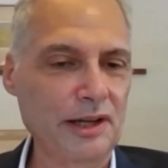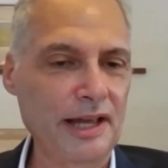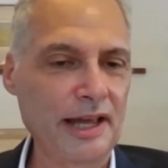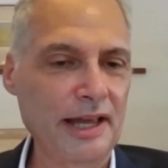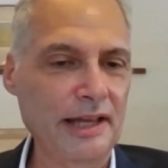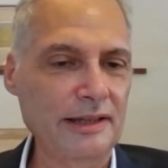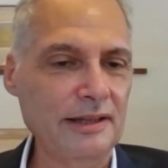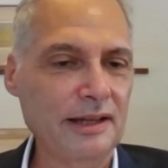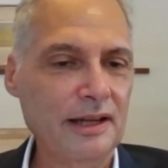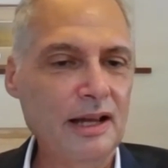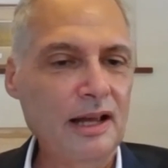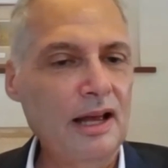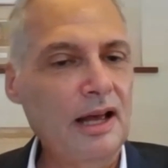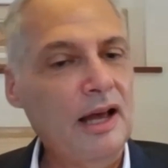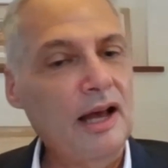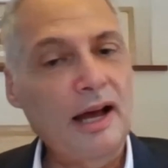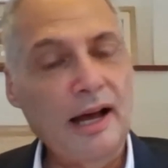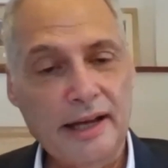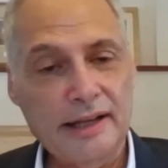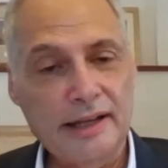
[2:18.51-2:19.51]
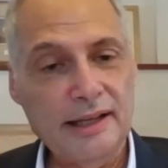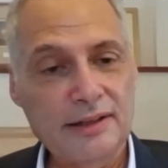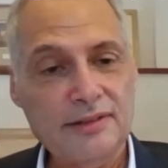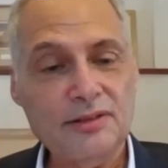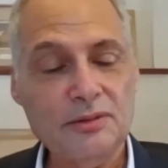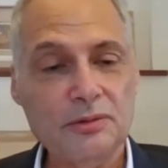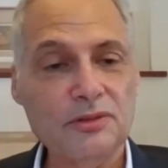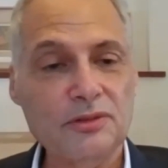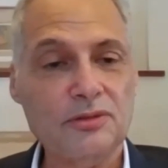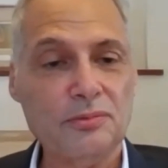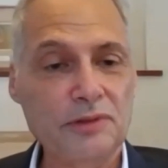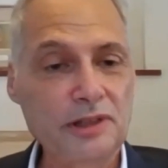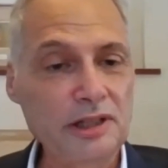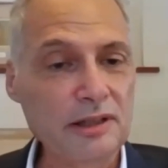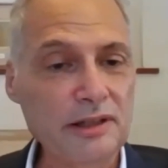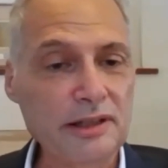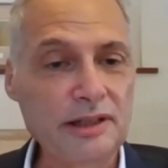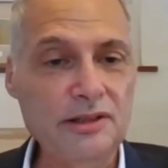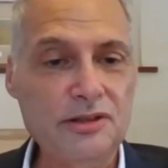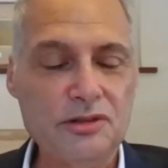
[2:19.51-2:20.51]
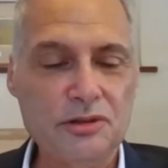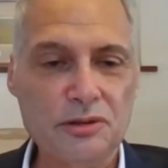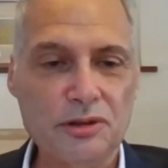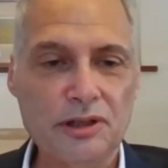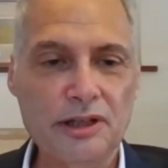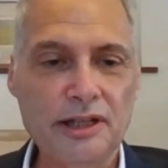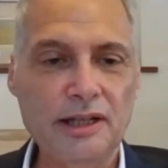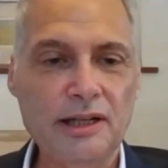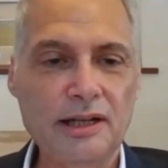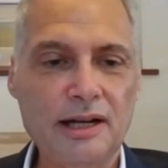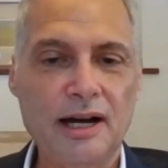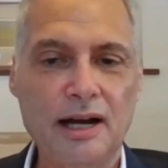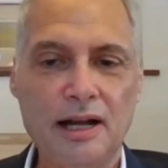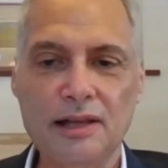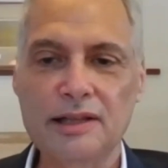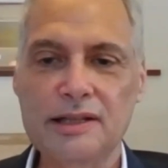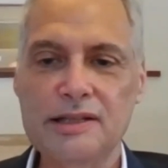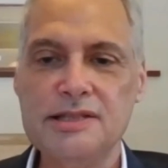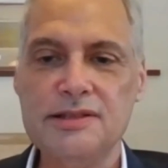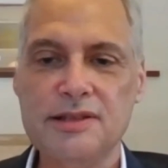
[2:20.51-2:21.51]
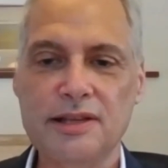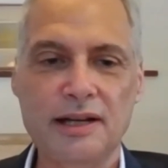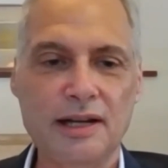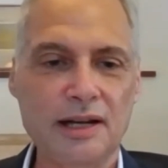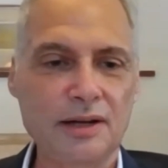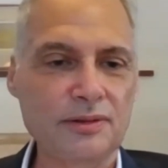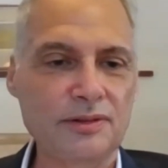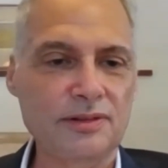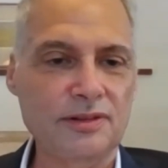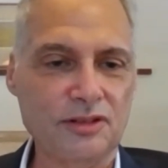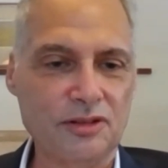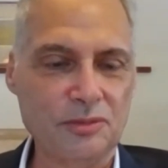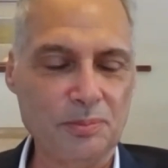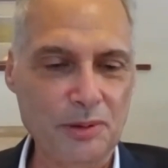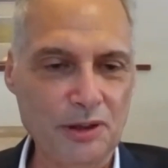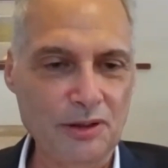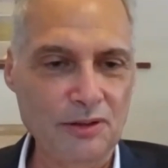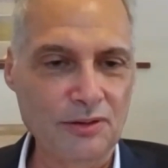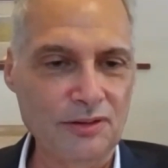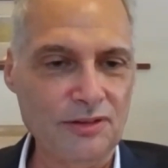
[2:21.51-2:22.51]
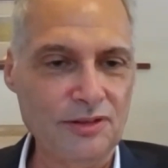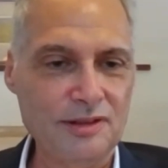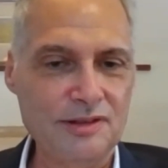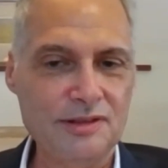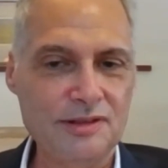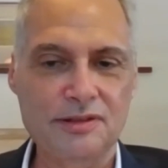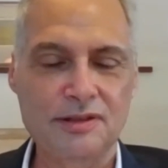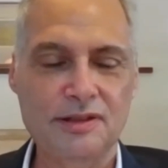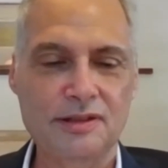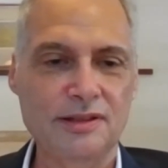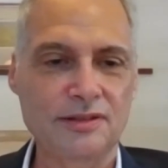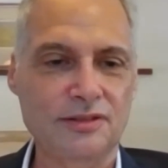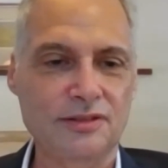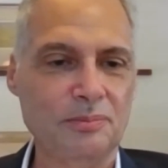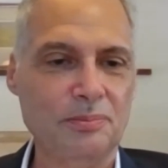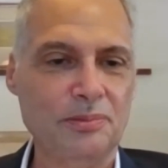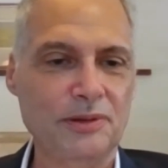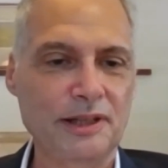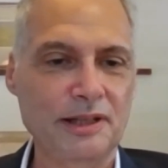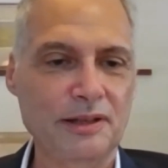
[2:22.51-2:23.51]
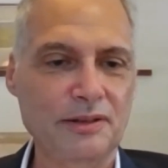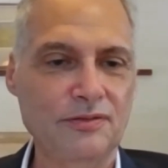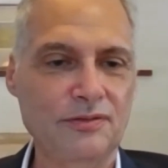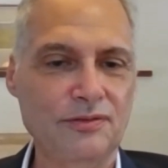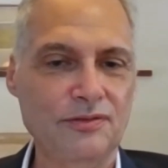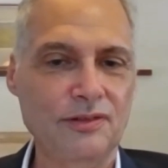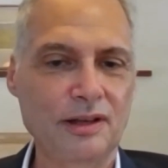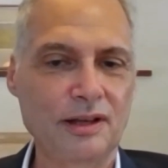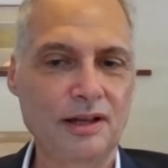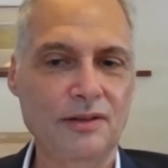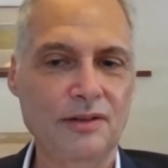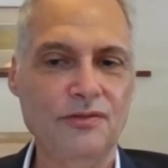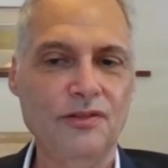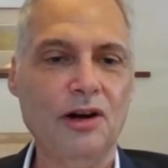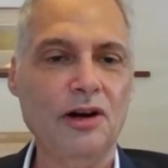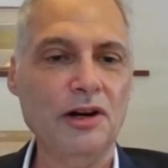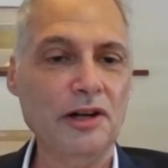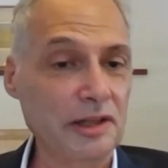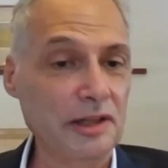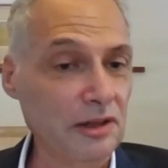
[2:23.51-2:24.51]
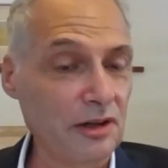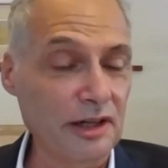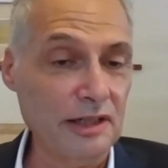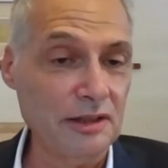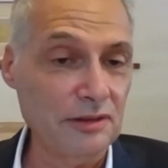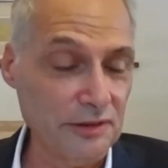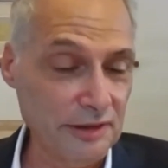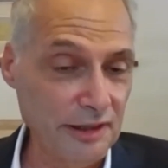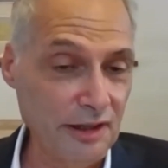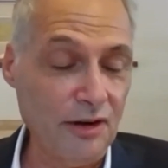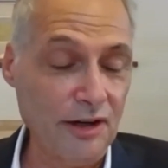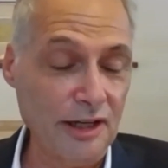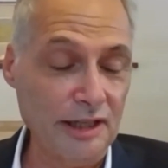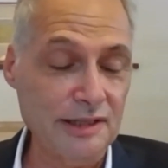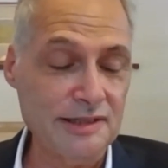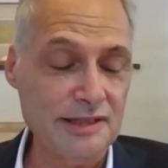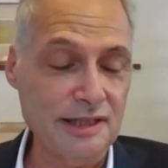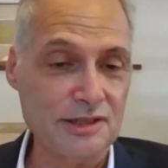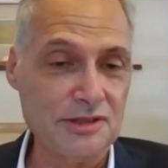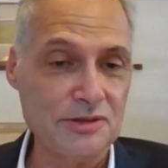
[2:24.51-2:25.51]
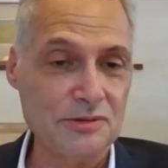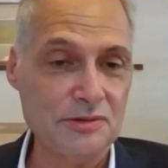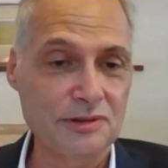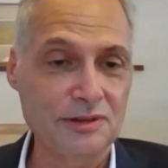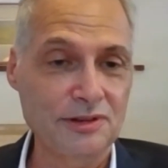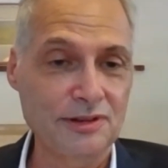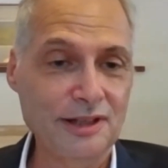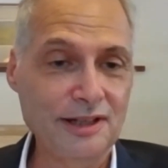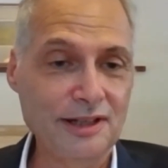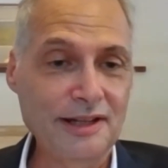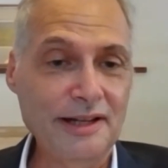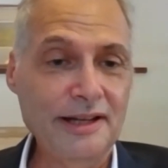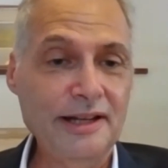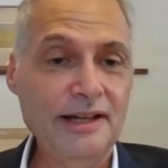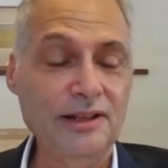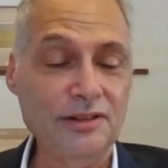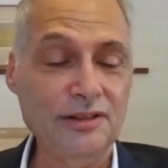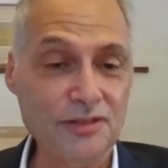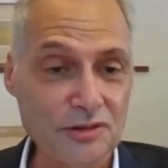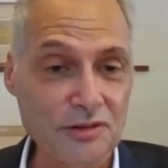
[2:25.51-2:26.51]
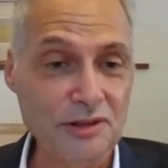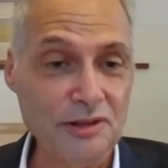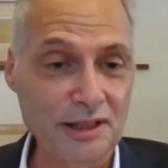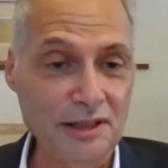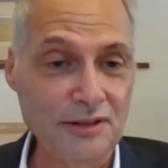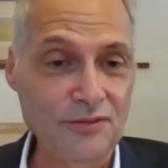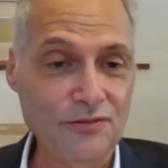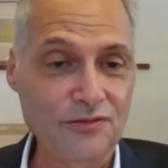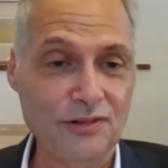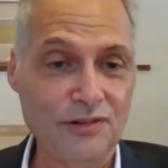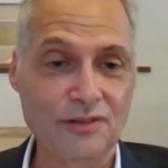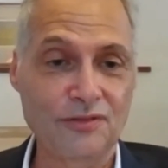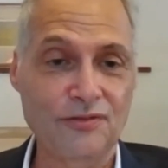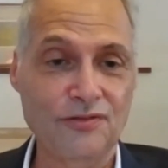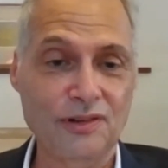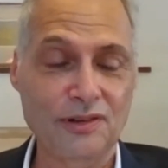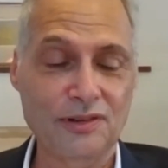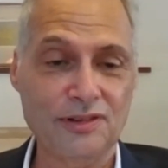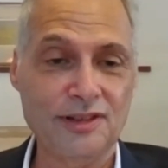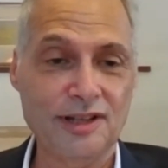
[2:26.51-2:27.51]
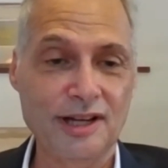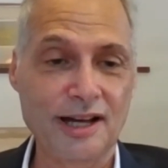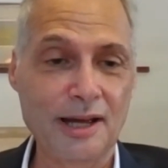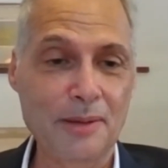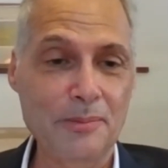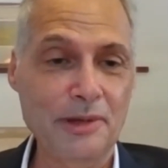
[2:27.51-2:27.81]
And I guess it was really during college that I was exposed to the discipline of, of art and arch- architectural history for the first time.